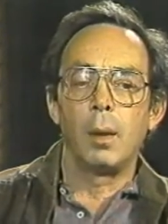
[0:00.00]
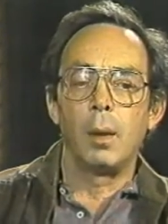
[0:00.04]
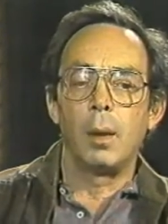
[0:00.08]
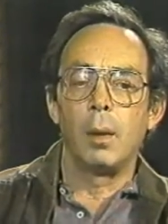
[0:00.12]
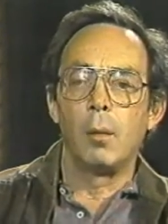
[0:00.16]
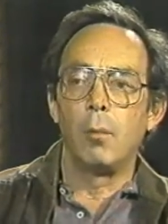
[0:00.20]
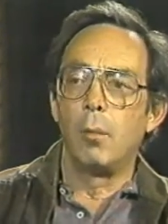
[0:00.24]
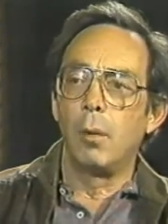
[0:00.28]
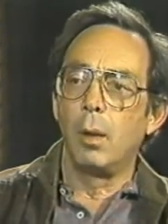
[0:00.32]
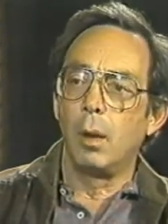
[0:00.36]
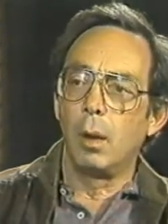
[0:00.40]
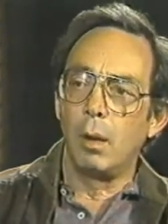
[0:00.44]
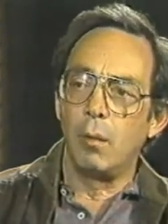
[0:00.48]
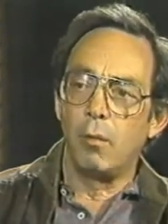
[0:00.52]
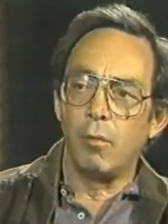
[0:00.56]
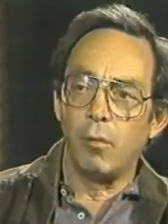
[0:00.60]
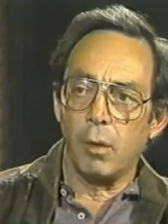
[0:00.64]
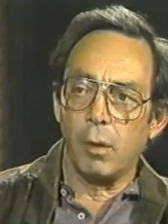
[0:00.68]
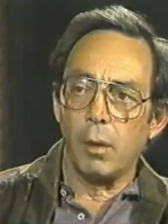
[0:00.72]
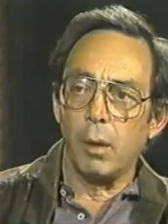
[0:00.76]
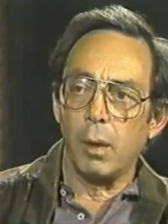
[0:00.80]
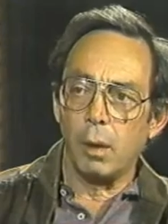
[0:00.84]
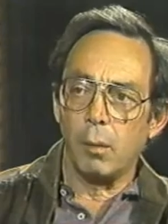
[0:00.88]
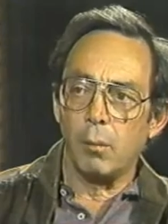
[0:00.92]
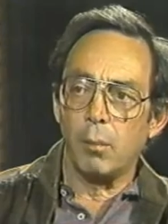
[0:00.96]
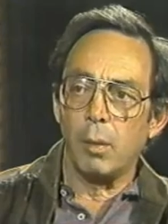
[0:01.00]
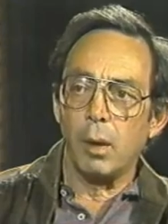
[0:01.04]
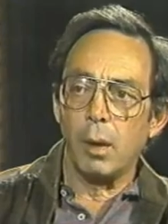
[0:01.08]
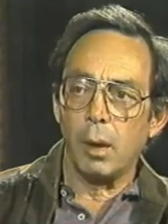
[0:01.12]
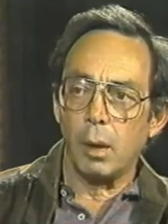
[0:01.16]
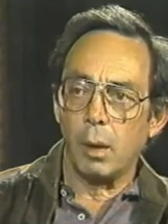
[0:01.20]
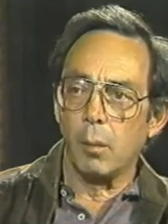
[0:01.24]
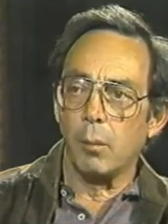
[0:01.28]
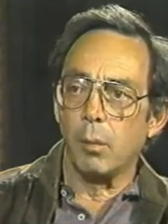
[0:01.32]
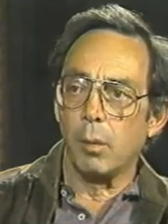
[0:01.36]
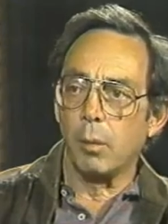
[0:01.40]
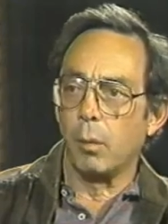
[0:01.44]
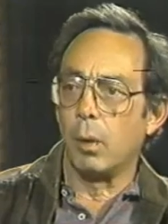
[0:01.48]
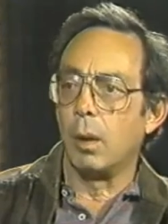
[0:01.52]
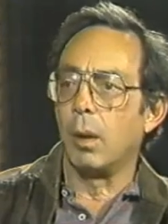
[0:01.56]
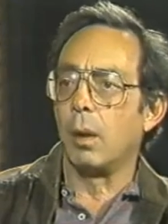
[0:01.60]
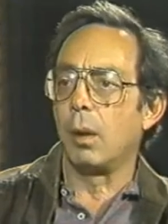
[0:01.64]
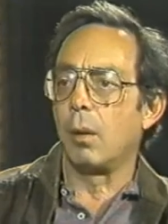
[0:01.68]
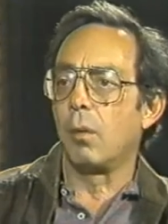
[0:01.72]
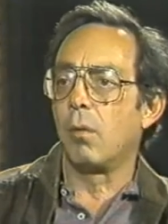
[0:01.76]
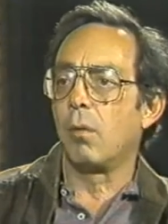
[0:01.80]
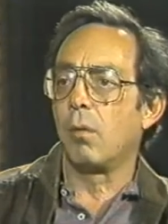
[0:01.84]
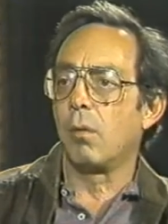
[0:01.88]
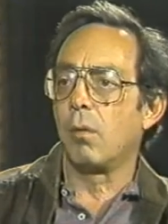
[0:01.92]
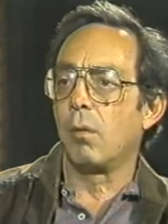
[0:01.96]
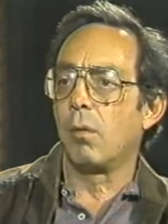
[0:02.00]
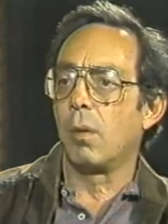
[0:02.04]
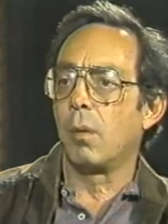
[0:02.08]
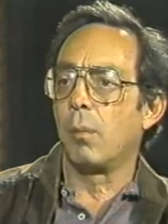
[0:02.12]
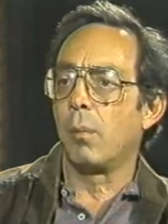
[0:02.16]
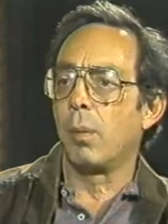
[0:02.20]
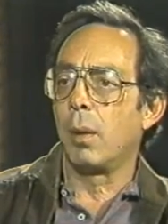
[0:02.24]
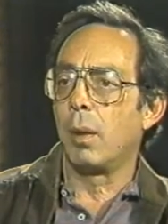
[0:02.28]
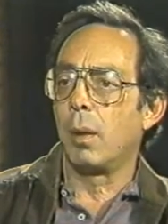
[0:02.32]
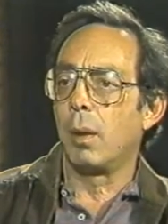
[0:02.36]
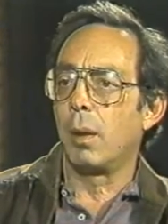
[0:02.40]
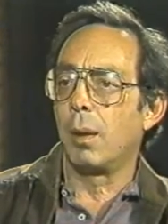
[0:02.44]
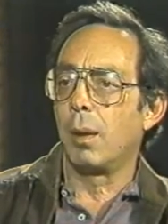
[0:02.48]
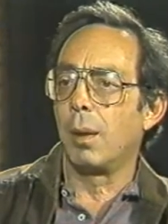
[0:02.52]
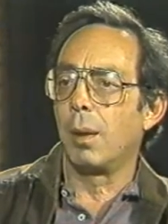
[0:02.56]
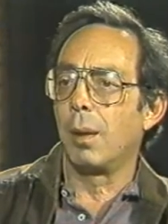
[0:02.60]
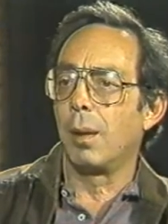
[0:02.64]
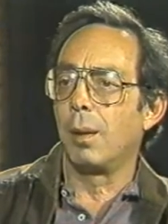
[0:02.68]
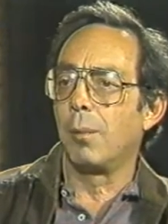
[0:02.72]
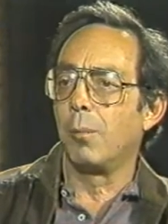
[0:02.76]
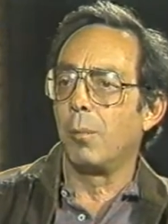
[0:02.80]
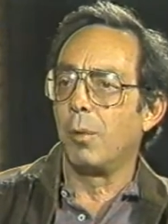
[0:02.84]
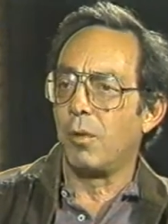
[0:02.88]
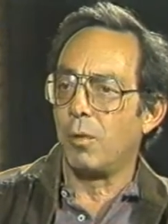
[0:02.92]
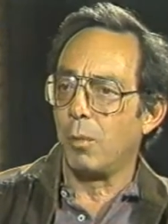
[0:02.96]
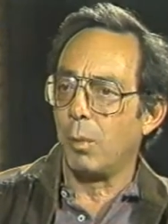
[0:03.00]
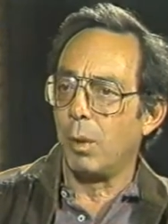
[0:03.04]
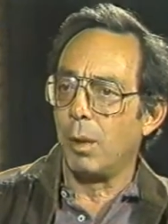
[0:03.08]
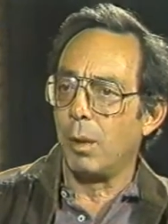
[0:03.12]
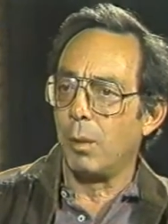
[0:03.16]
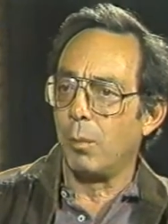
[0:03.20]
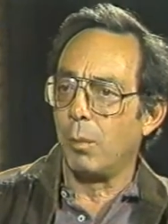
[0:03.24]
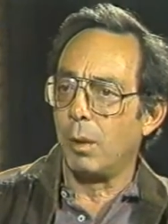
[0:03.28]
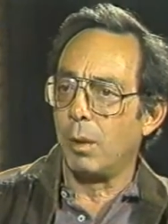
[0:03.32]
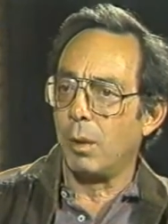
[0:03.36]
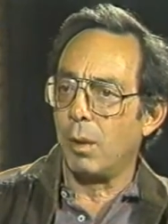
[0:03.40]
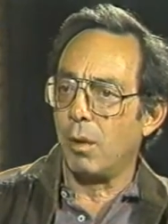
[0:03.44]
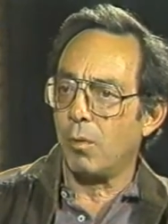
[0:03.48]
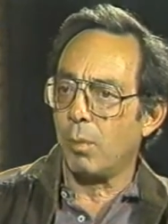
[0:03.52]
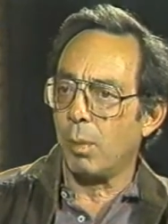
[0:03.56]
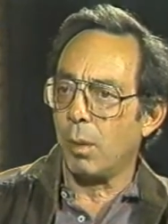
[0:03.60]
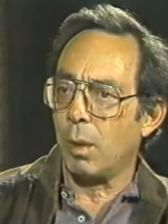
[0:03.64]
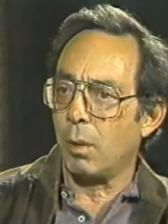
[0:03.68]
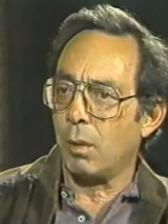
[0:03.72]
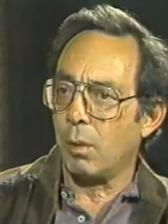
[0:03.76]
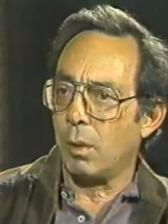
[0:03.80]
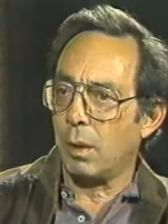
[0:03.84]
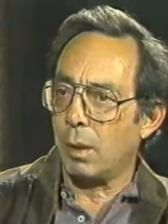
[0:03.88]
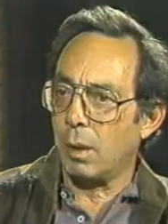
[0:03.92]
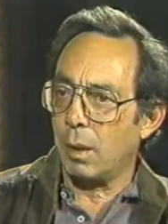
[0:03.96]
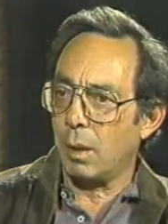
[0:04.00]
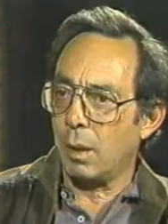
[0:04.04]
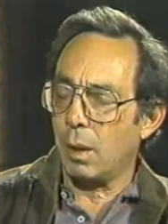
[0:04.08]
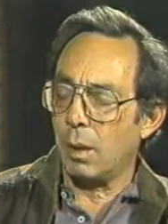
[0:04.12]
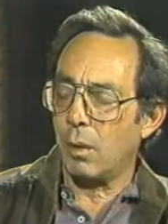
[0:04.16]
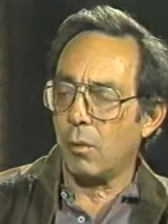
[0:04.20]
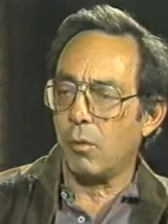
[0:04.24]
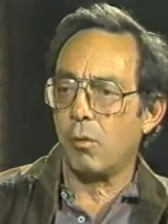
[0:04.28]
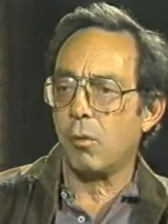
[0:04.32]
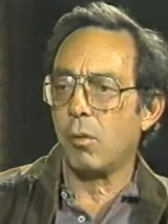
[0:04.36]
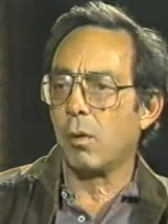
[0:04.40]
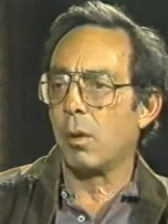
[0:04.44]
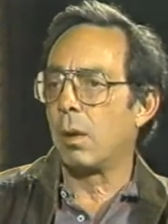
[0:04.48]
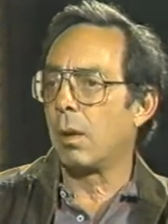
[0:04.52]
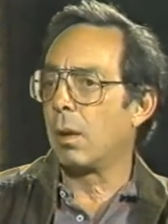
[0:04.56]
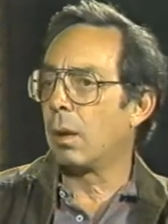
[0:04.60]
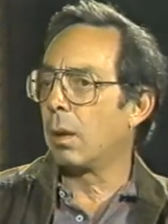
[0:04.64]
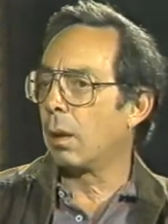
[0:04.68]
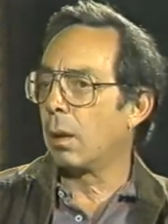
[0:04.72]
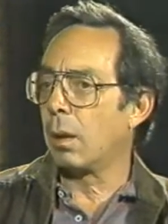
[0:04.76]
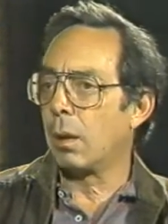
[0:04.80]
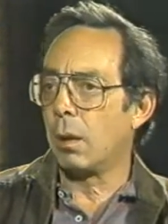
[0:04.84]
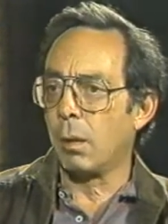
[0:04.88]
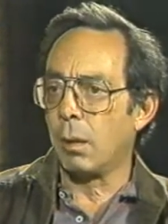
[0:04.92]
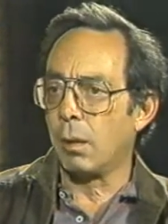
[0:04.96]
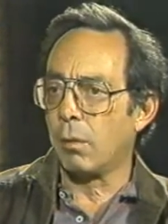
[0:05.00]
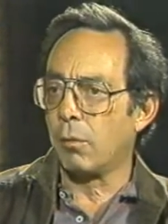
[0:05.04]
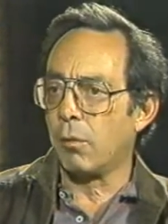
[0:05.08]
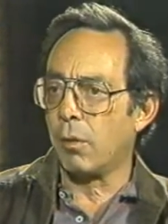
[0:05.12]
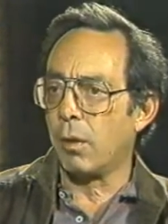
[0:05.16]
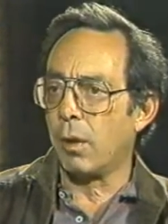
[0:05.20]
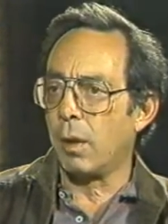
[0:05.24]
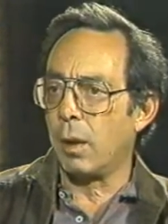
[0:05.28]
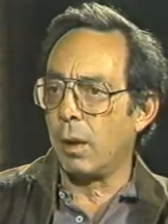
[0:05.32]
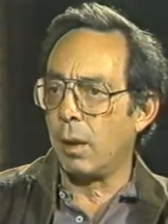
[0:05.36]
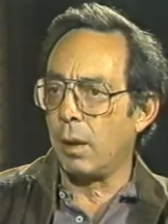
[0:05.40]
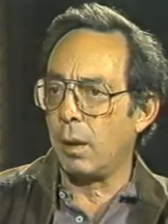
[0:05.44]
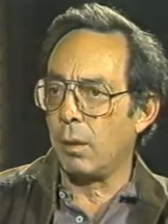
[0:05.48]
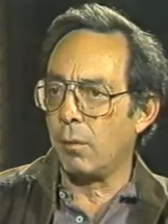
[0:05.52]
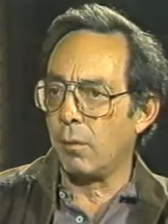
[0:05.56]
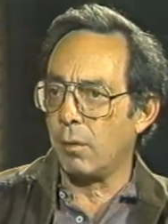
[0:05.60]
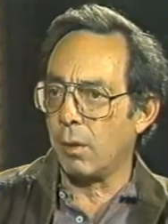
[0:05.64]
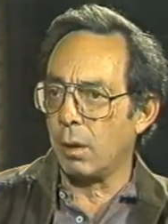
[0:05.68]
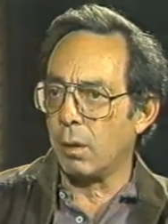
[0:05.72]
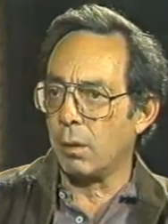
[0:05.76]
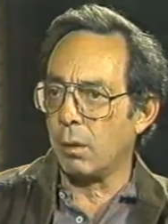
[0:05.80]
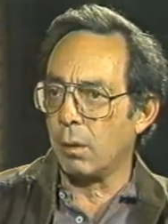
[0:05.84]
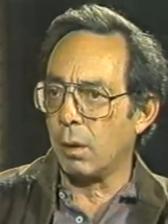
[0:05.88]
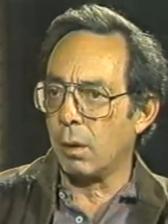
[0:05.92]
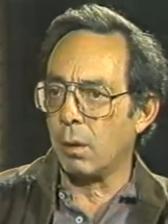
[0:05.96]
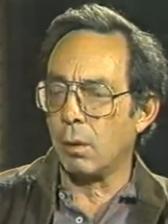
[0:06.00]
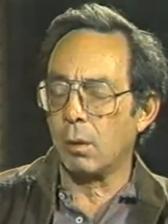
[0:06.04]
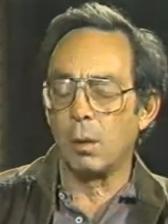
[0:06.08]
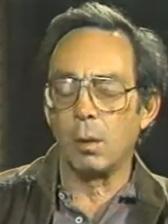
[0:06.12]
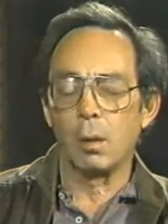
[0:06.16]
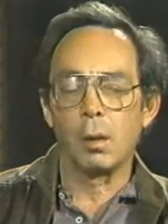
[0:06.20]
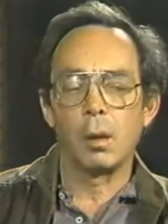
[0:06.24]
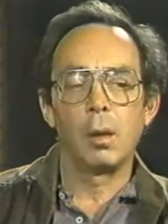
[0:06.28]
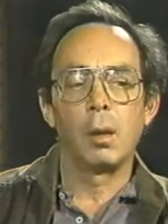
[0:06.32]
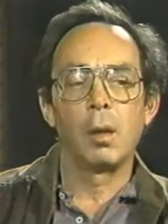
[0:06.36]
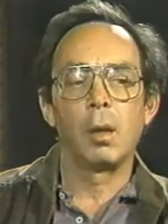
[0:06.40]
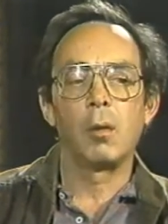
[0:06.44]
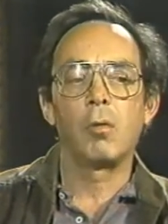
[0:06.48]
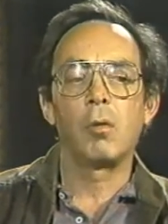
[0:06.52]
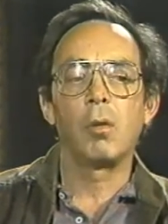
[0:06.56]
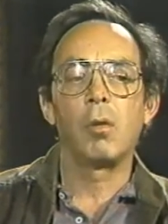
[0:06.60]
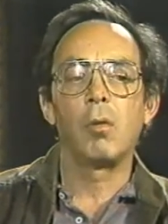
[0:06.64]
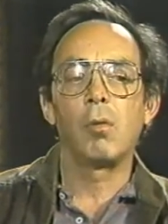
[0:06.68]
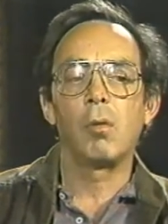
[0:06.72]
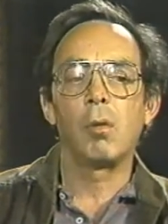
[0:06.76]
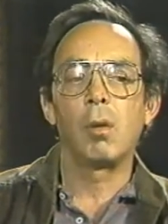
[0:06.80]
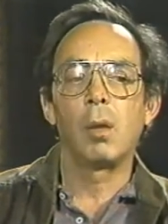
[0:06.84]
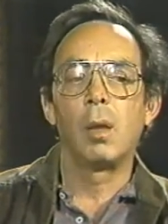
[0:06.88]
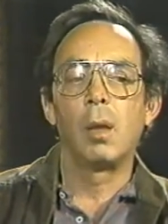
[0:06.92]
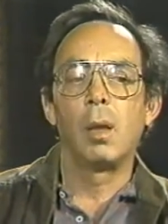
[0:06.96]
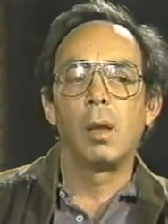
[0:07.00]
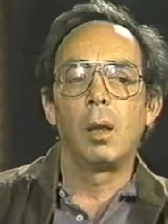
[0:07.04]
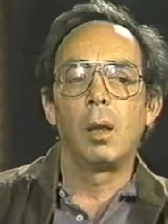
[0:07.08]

in really very unpredictable ways, depending on which way the wind is blowing and how strong, and a whole variety of other local conditions.